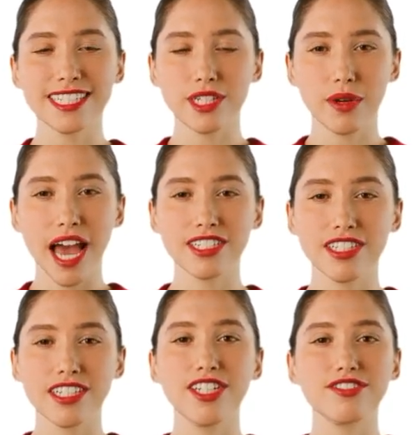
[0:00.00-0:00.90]

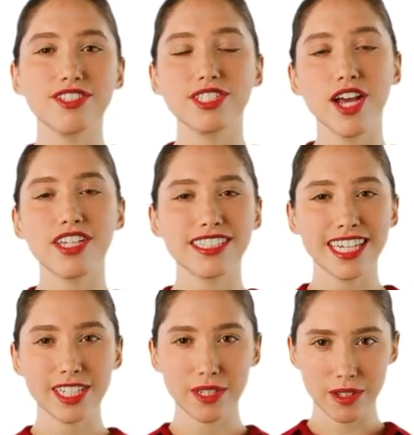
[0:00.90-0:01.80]
interaction for
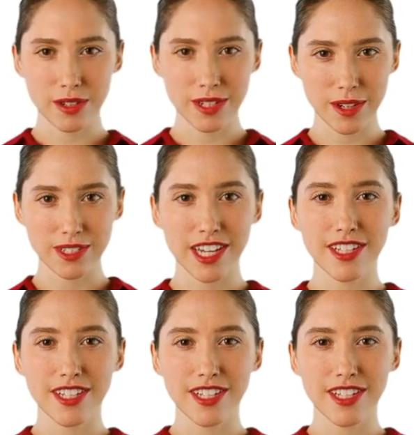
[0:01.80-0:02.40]
non-technical users,